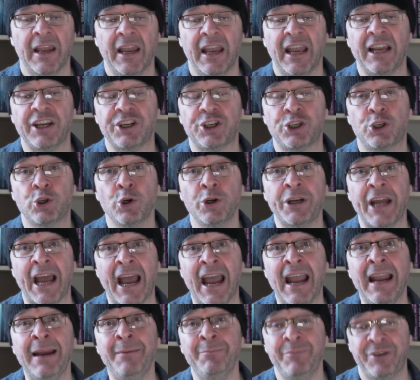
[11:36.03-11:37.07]
It should
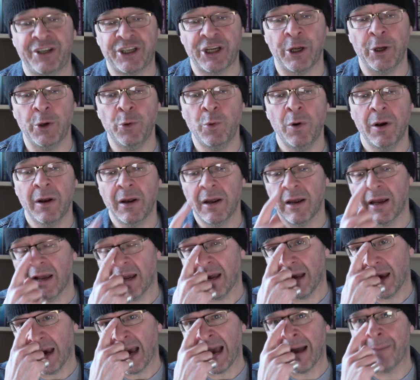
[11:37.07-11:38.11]
aim to
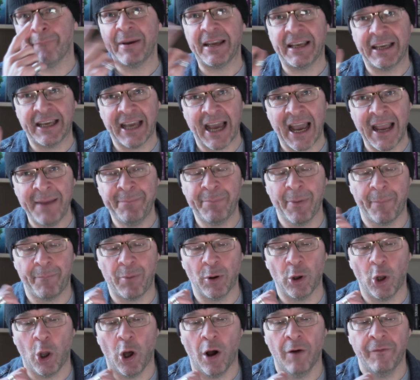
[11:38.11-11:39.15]
and be
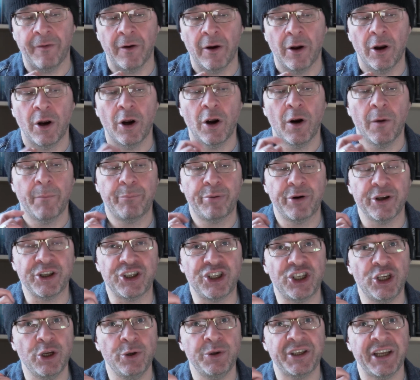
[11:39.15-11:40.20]
capable of
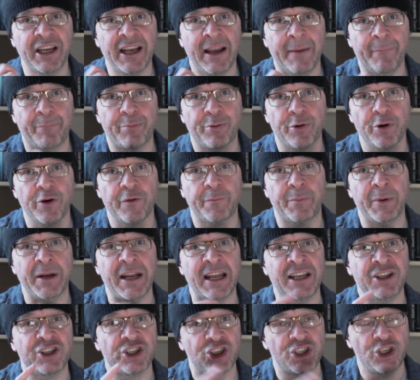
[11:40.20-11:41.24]
producing improvement
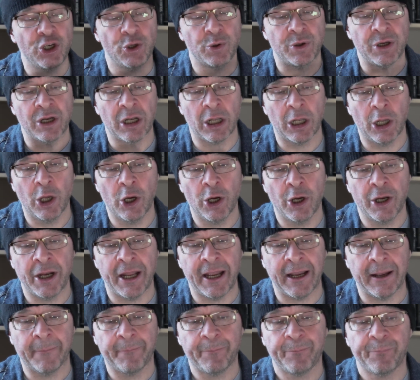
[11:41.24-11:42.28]
in student
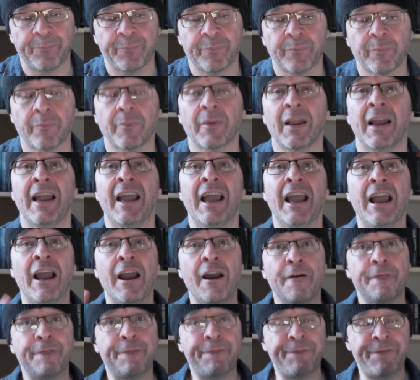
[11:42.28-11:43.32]
learning.
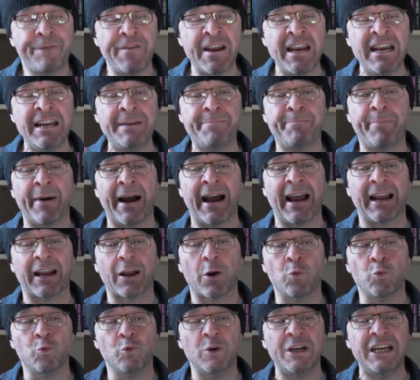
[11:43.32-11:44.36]
Feedback
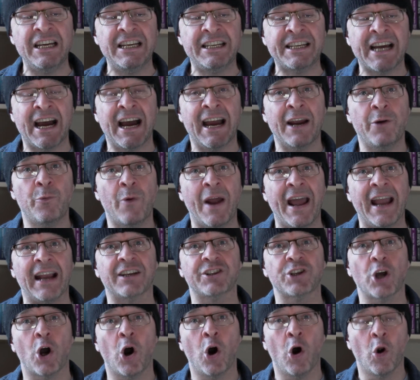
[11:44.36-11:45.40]

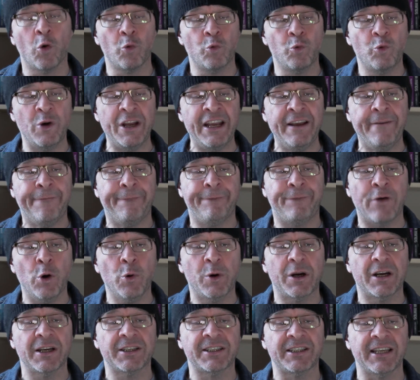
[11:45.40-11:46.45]
redirects or
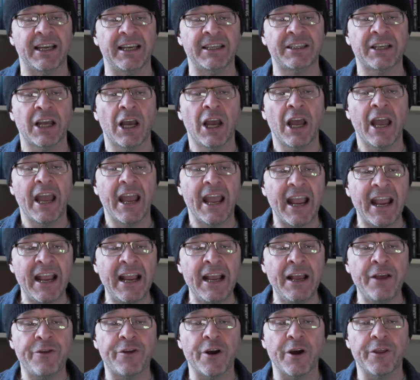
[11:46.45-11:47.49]
refocuses
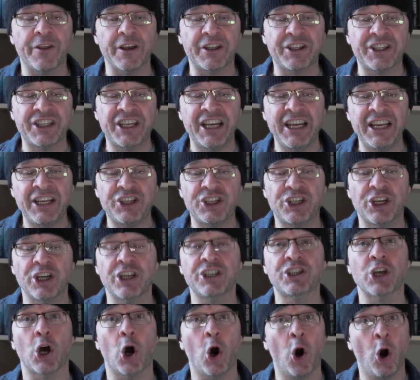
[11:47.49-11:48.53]
either the
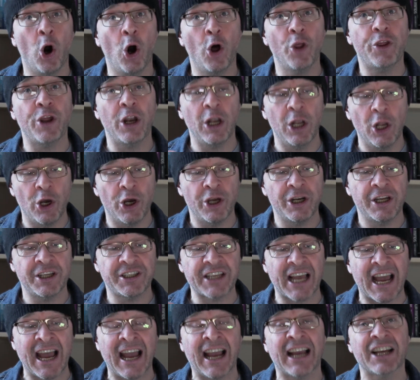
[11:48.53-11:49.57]
teacher's or the
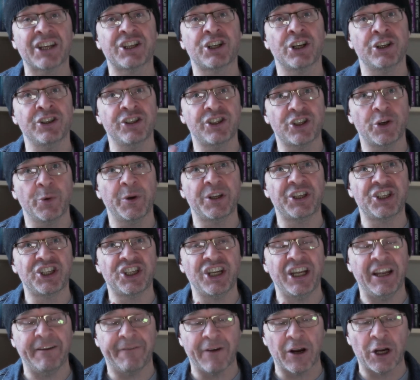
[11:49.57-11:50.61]
learner's actions to
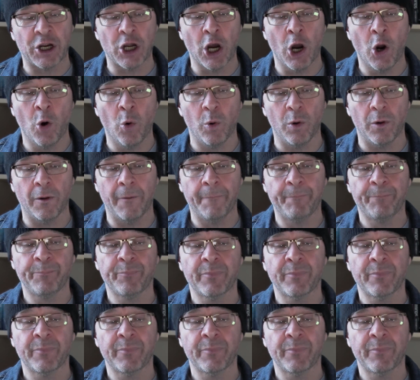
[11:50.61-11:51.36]
achieve a goal